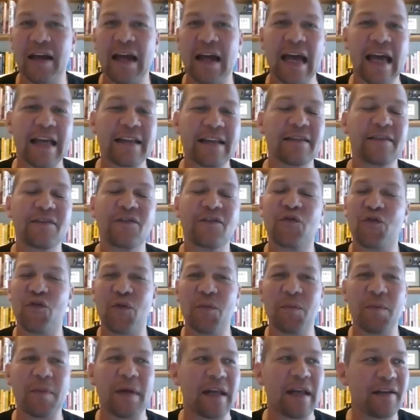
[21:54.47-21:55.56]
has
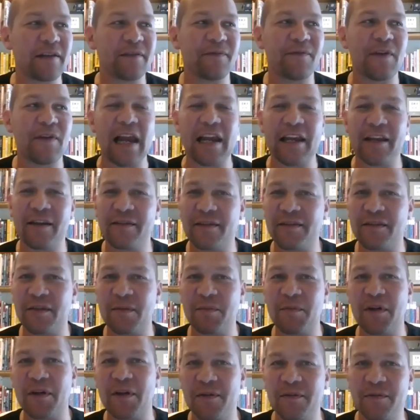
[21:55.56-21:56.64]
tremendous value to
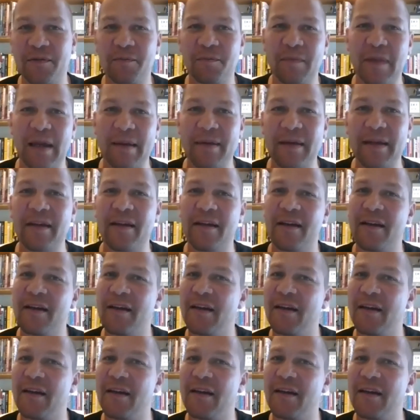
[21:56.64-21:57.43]
someone who's maybe